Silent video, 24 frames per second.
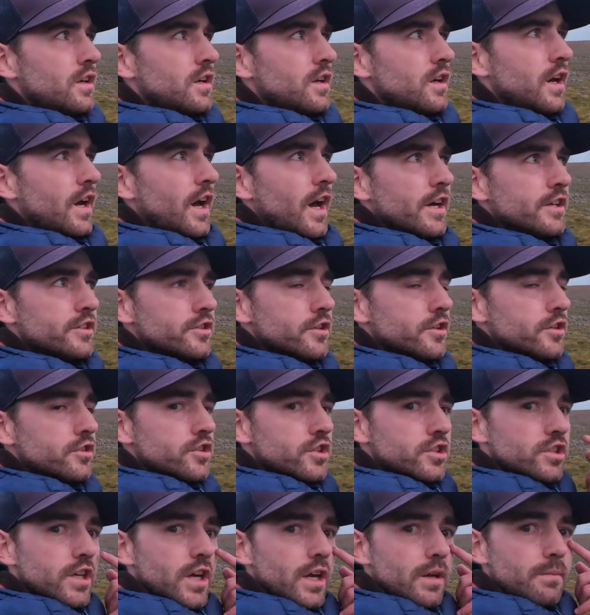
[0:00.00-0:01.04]
It is good
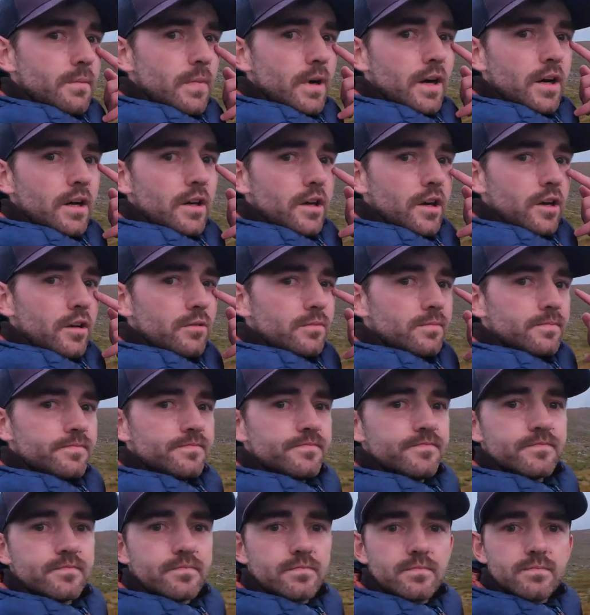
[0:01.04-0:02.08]
just getting back out,
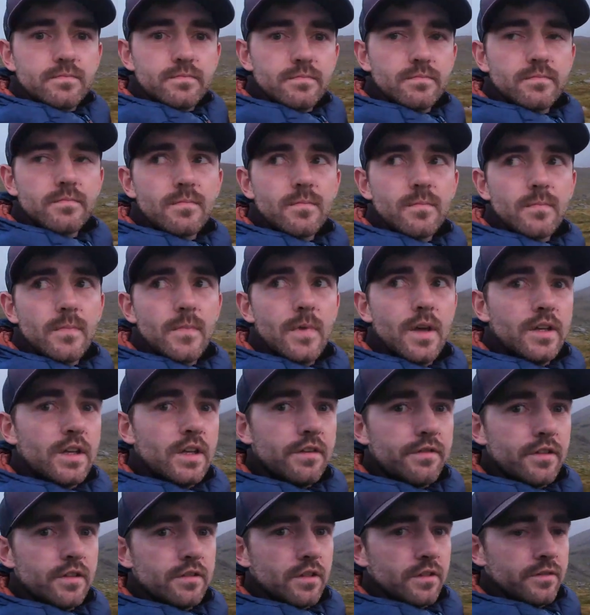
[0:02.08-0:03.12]
and
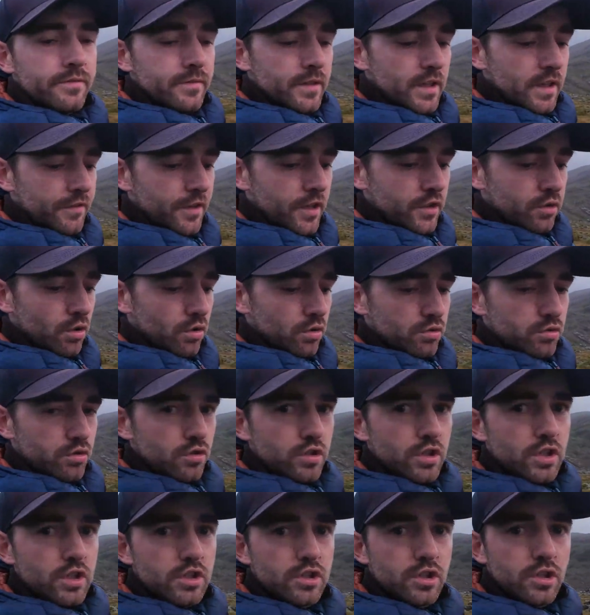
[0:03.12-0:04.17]
even if I don't do
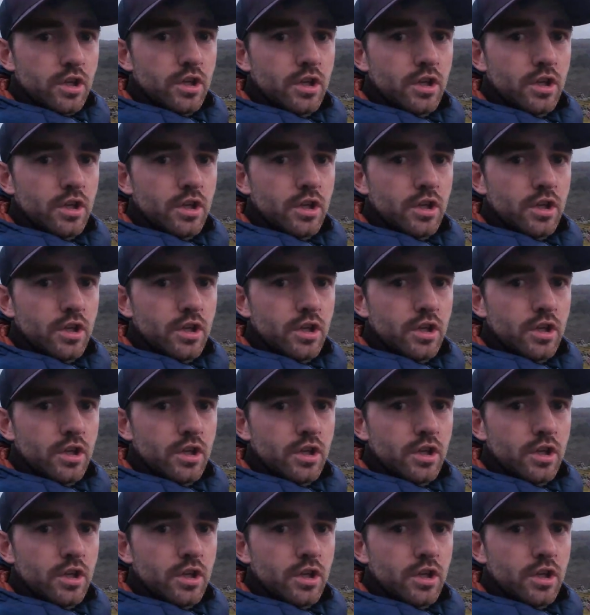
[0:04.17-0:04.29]
these